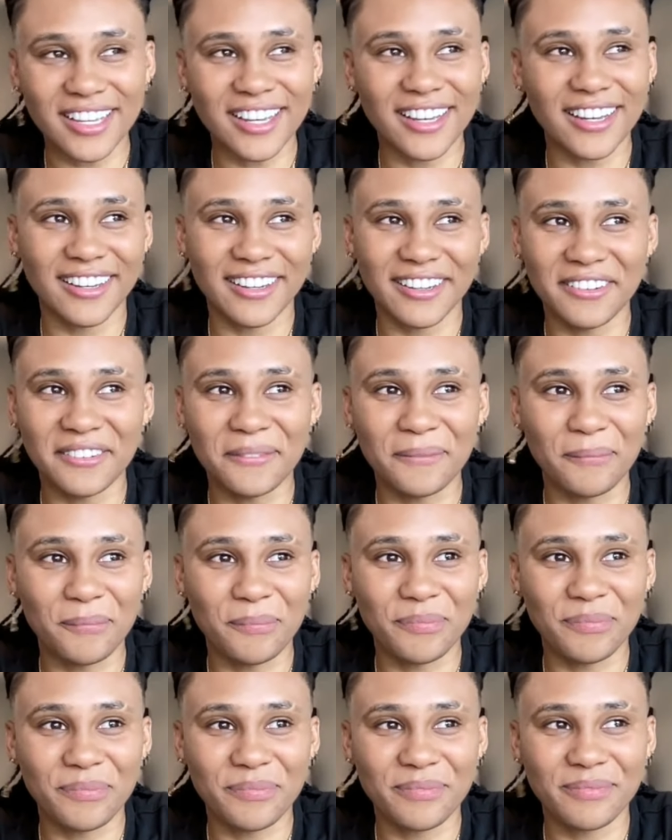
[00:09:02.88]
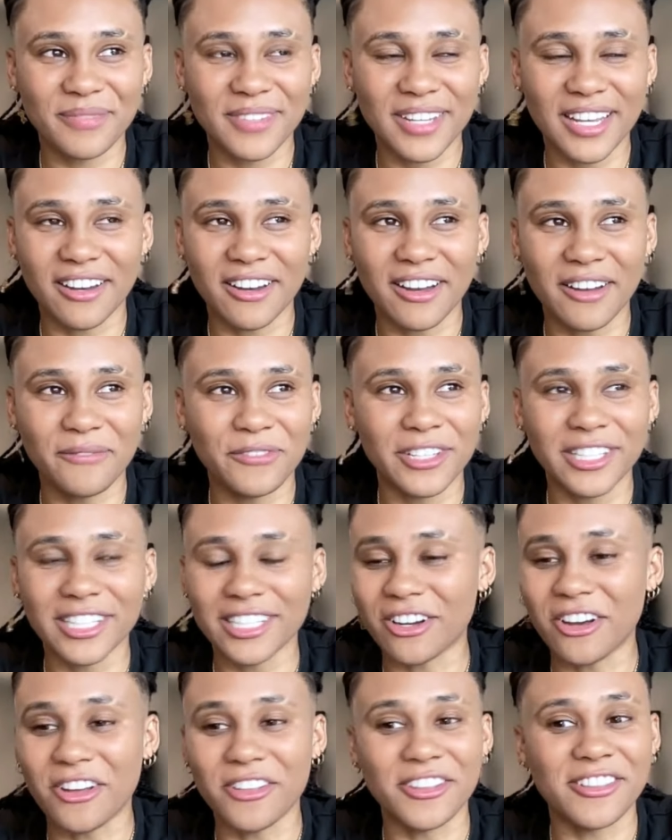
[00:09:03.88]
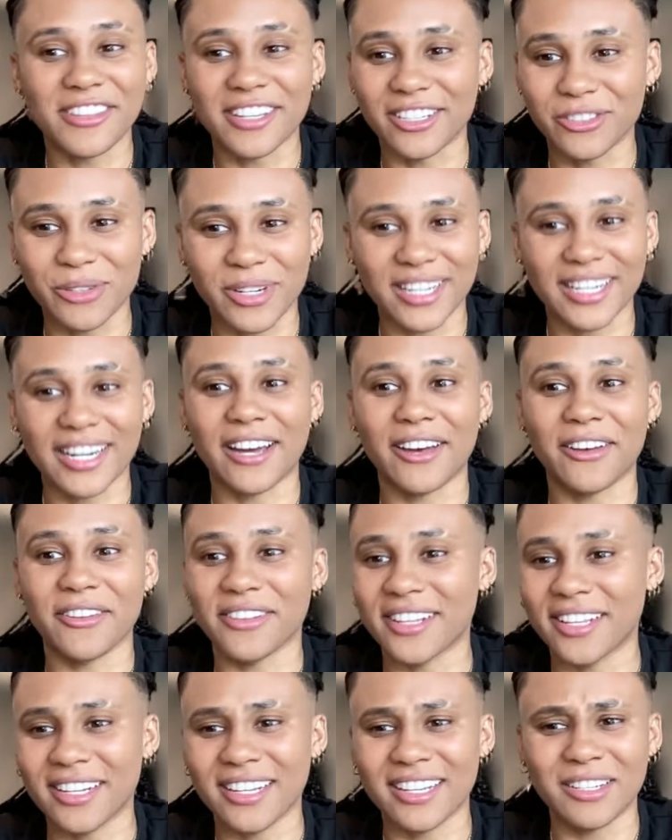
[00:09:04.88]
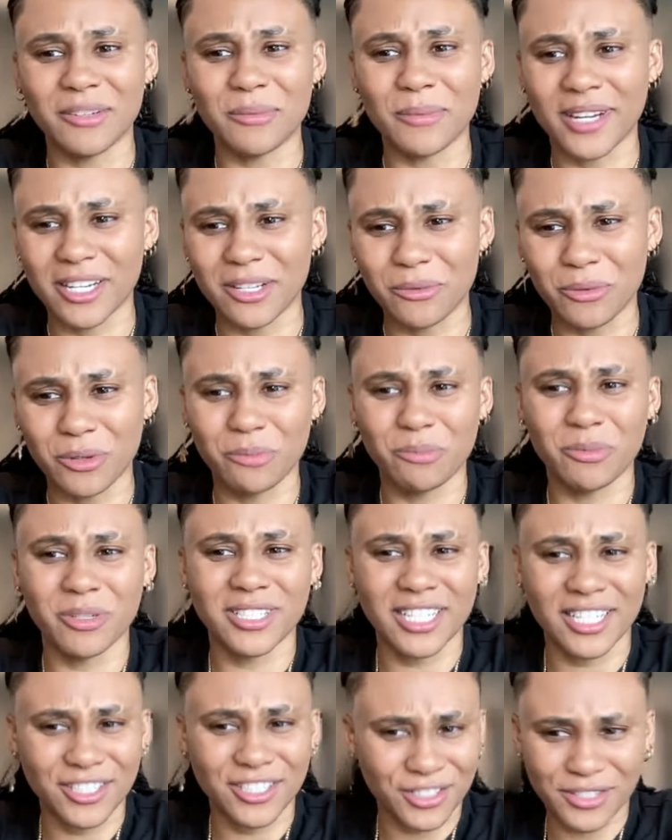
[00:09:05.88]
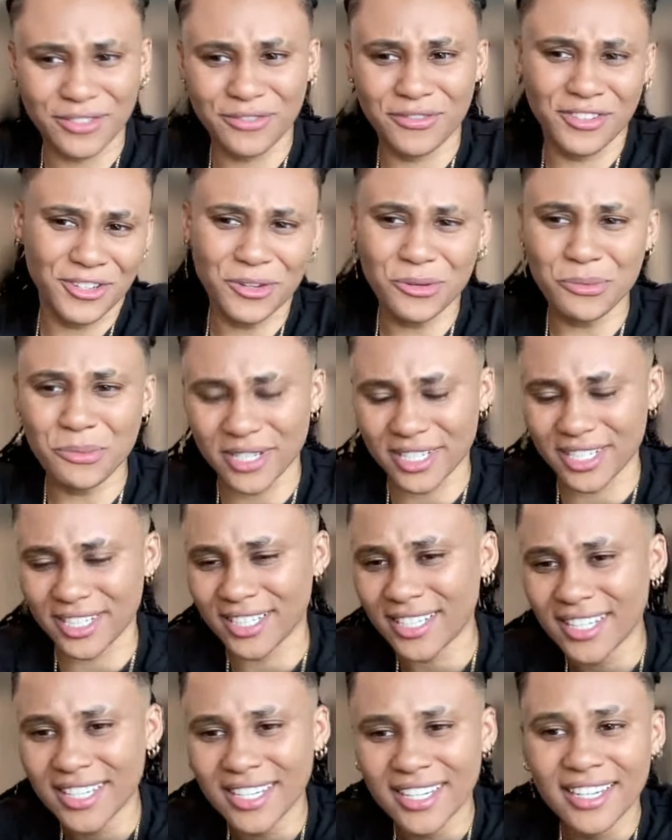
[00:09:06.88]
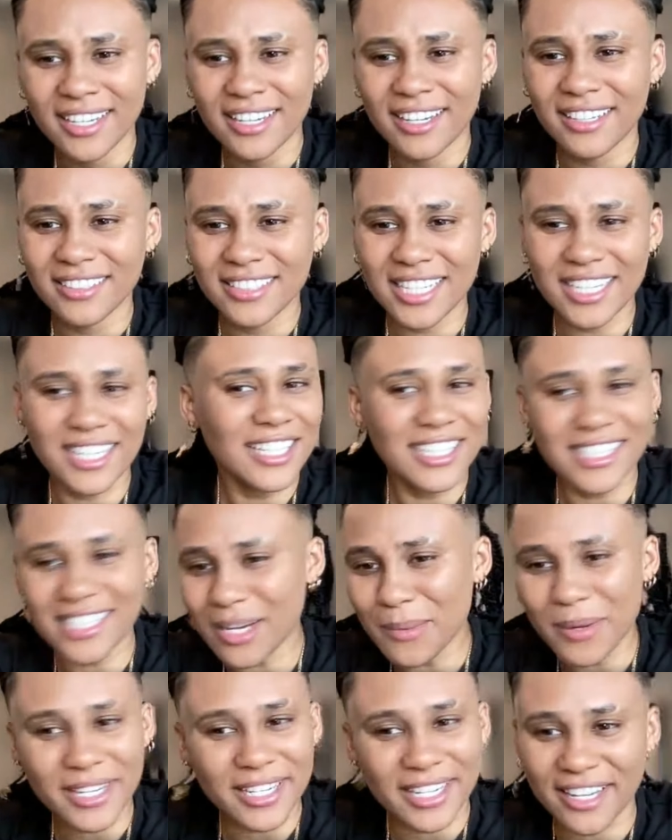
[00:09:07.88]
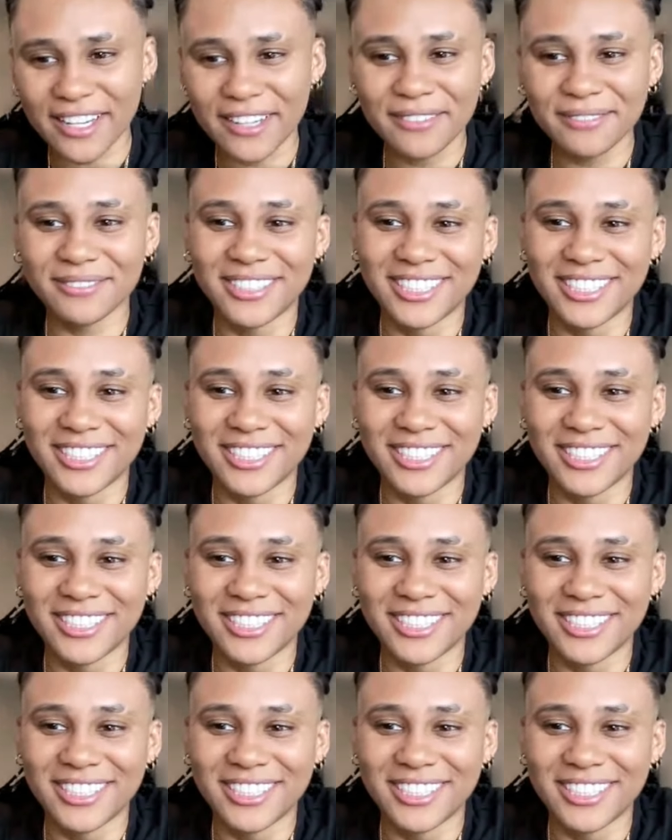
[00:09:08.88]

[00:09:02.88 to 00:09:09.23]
Yeah, I'm feeling all the things right now that anybody would potentially feel, but taking it day by day.